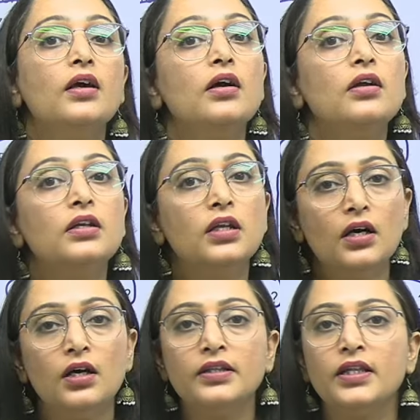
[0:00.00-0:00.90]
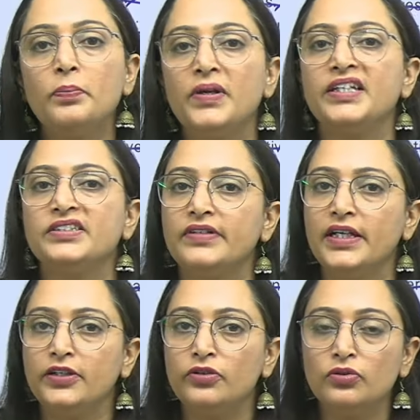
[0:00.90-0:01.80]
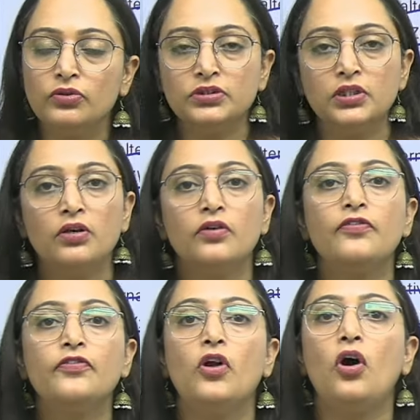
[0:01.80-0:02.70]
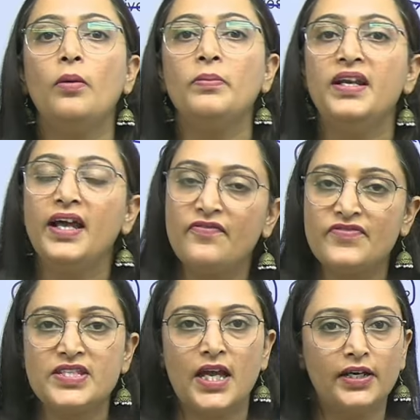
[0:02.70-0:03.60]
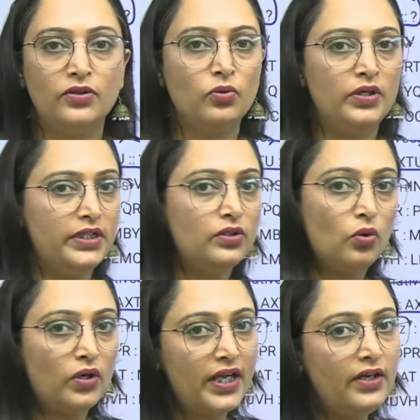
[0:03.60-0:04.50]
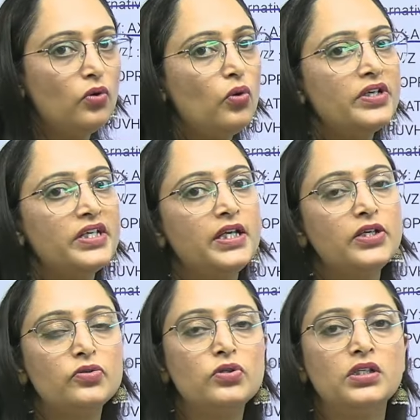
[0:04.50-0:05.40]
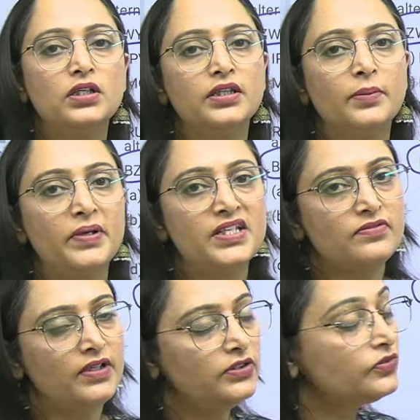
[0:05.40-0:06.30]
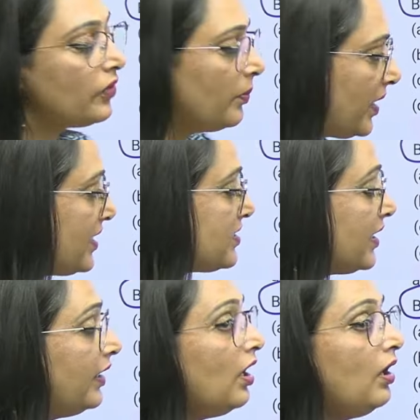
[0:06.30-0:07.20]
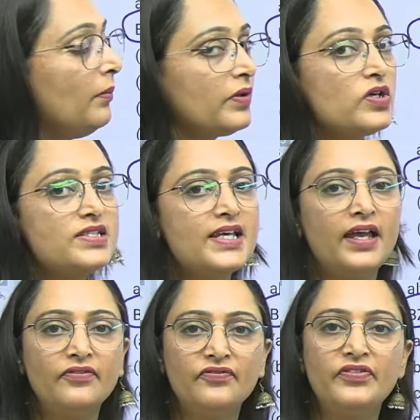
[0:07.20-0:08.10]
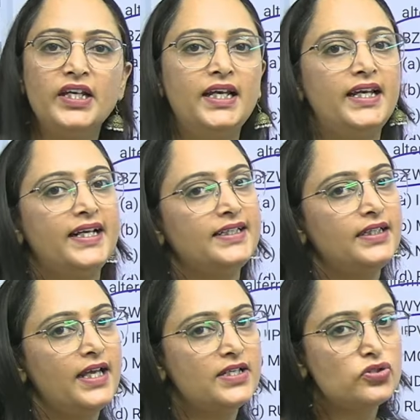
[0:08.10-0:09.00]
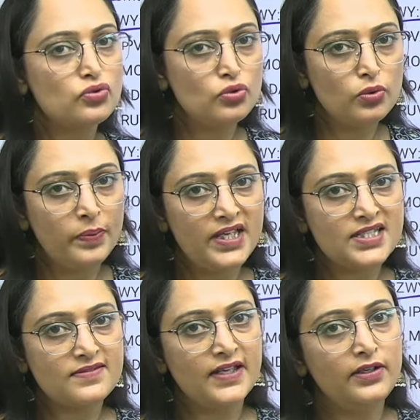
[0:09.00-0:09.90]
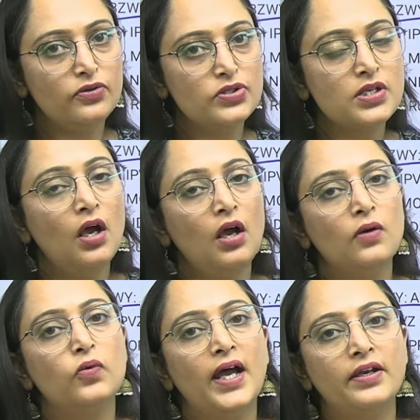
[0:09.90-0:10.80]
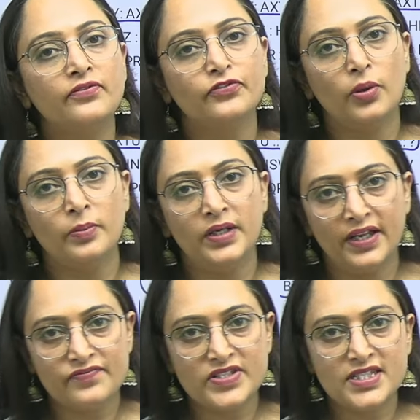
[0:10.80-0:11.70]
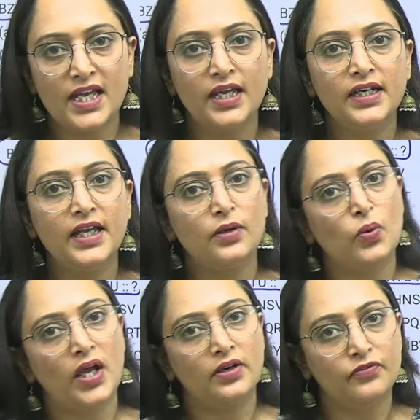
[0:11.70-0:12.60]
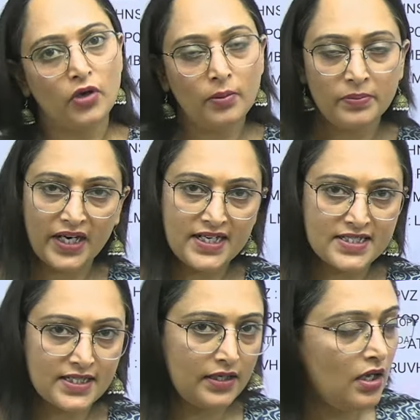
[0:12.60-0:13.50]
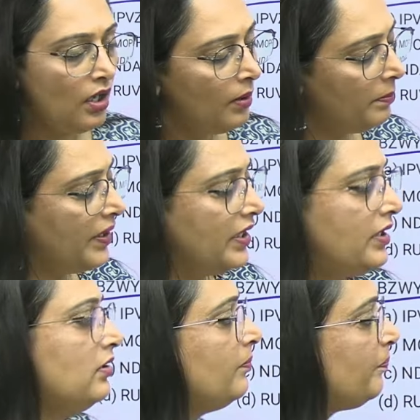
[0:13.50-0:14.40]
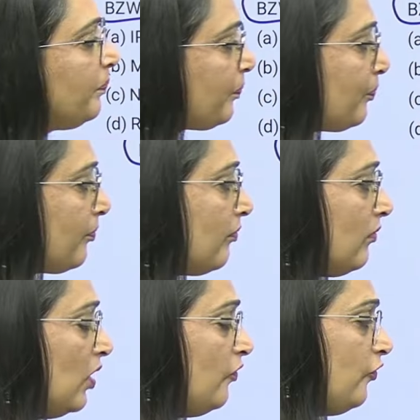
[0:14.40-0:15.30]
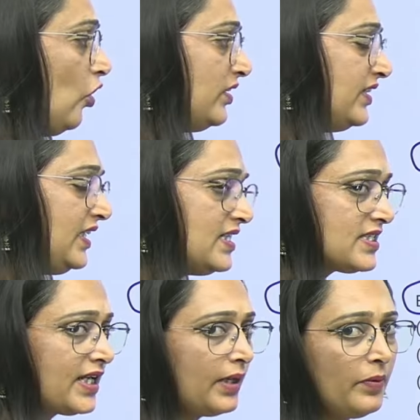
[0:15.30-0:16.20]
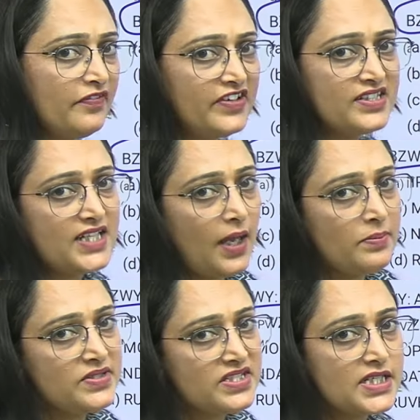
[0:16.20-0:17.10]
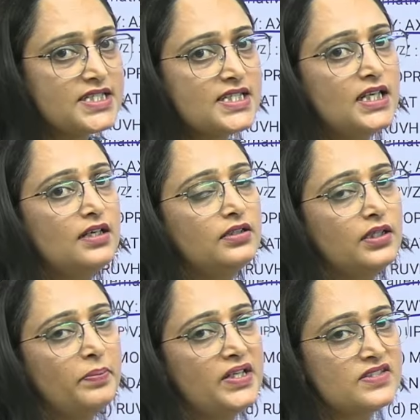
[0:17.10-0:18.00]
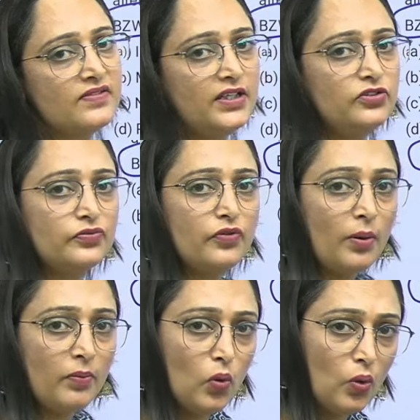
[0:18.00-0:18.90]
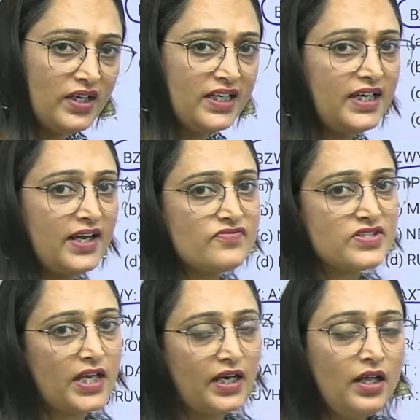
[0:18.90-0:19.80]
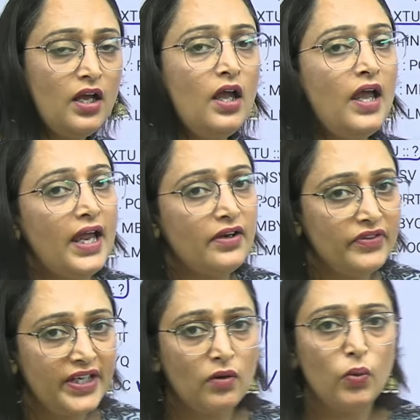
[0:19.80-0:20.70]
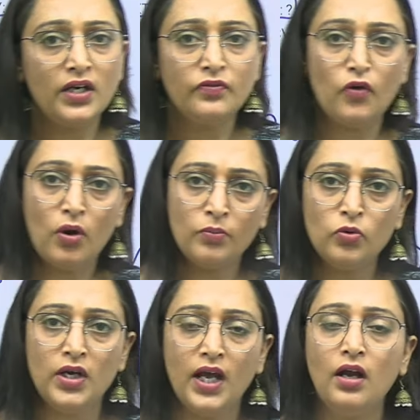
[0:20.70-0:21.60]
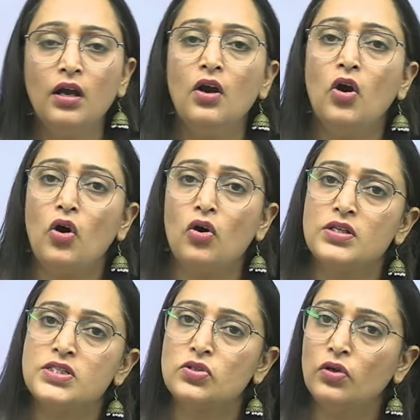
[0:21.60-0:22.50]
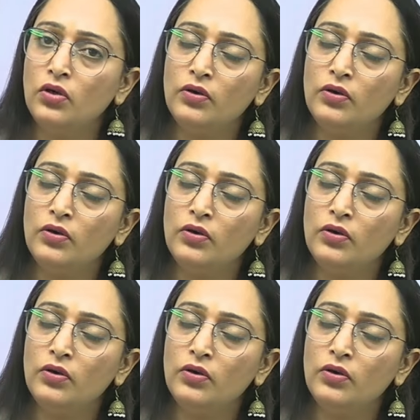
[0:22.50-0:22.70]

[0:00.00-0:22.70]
Learn the place values from left side only. Okay, no need to learn the place values from right side, because every letter has 2 place values, one from left side and one from right side. But for these type of exam, just learn the place values from only left side, and we have one formula also.